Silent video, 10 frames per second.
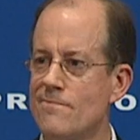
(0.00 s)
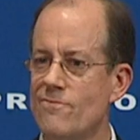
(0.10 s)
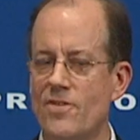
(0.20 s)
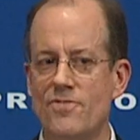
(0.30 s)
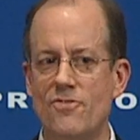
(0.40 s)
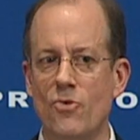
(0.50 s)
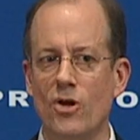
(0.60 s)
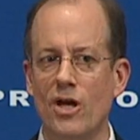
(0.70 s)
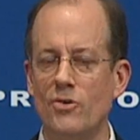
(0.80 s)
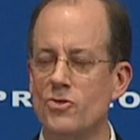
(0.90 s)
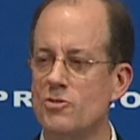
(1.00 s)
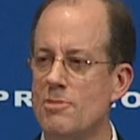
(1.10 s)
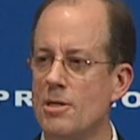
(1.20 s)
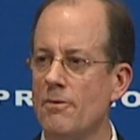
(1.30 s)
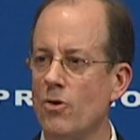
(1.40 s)
54 countries
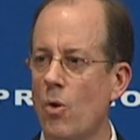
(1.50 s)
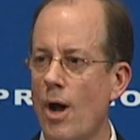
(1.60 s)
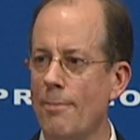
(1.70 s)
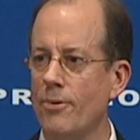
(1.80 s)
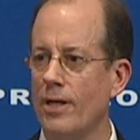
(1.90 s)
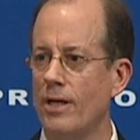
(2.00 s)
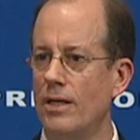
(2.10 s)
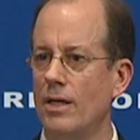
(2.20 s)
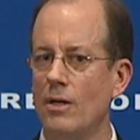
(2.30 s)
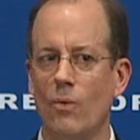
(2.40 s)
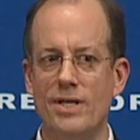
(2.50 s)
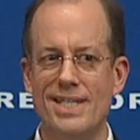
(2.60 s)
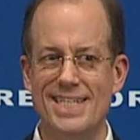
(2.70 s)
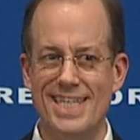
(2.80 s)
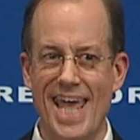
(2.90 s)
minimum have cooperated. What does
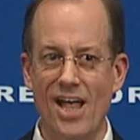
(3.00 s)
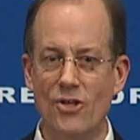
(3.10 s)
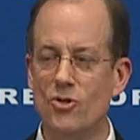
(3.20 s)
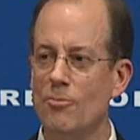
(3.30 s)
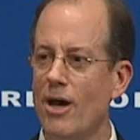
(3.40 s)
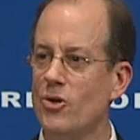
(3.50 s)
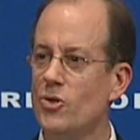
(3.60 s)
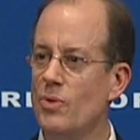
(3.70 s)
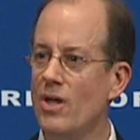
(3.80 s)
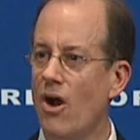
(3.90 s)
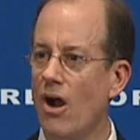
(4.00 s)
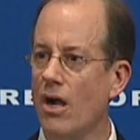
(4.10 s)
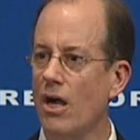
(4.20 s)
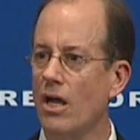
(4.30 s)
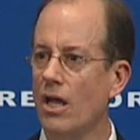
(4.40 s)
that tell you about who we
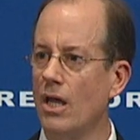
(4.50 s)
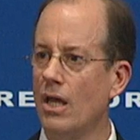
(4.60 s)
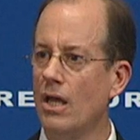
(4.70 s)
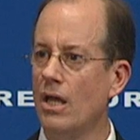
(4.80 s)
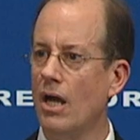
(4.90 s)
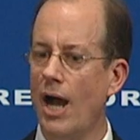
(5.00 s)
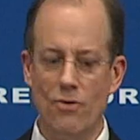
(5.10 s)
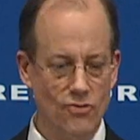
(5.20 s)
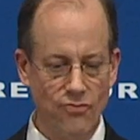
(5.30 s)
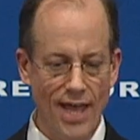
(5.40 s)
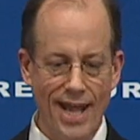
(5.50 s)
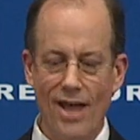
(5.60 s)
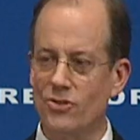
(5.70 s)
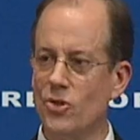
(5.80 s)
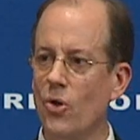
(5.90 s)
are? I was flat
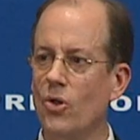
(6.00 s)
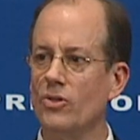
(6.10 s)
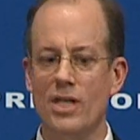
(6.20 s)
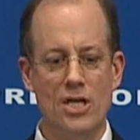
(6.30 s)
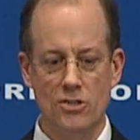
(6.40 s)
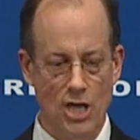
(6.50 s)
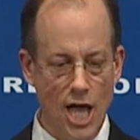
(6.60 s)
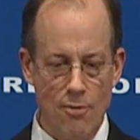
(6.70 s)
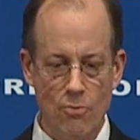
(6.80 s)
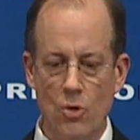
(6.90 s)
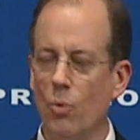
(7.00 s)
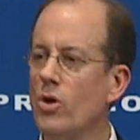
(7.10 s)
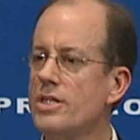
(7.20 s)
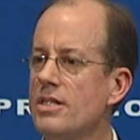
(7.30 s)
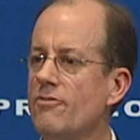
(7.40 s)
out told, Tom,
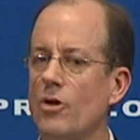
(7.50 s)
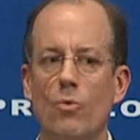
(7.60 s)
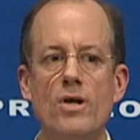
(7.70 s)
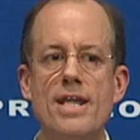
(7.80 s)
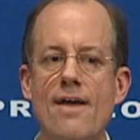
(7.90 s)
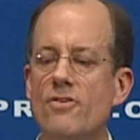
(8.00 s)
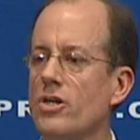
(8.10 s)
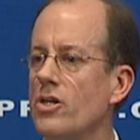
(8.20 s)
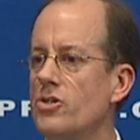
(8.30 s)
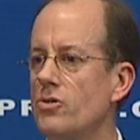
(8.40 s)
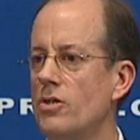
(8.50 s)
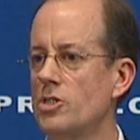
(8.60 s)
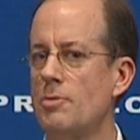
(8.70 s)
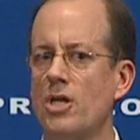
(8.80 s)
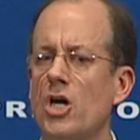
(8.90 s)
we're different. We're never going to do
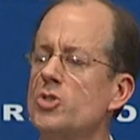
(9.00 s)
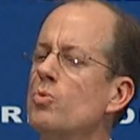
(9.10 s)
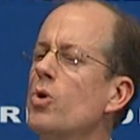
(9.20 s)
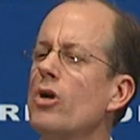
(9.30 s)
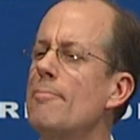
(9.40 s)
this because we're